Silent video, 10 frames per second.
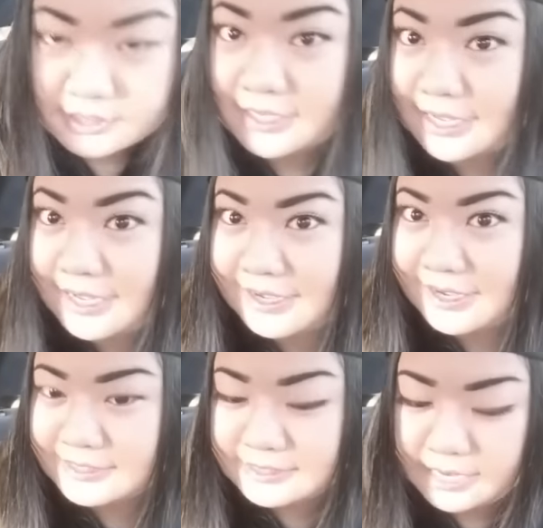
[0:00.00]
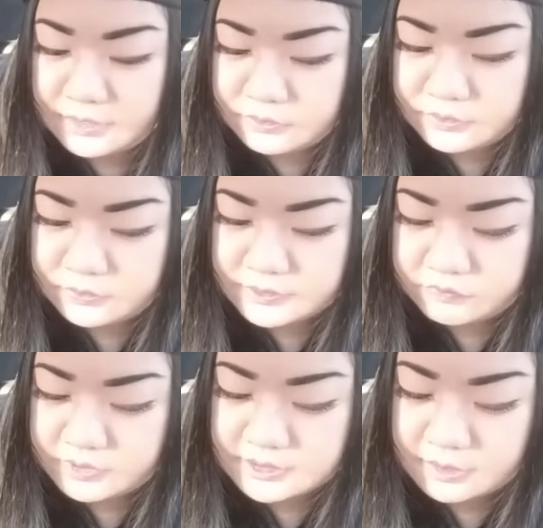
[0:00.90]
Yeah, guys, I don't know
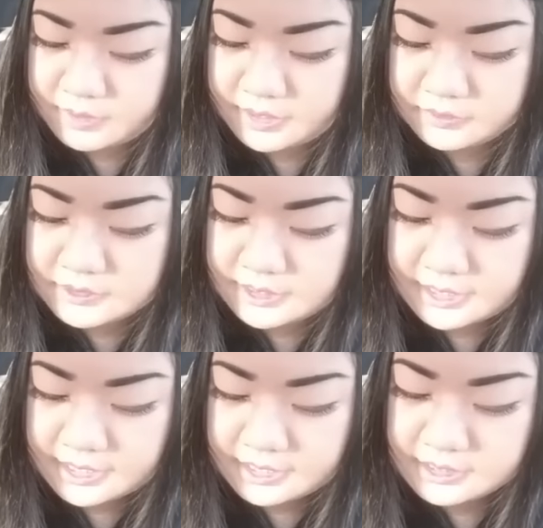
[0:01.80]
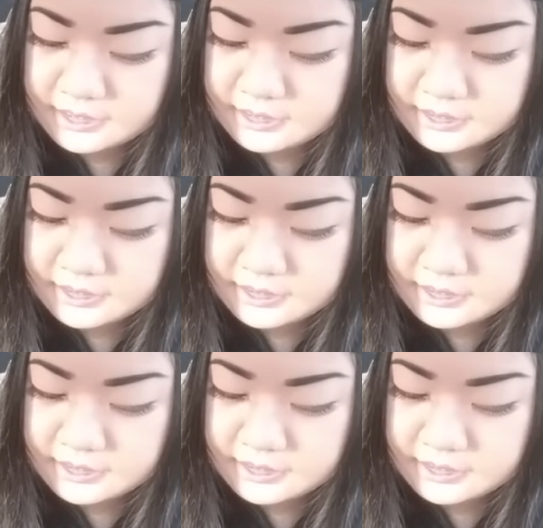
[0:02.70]
what's coming out today.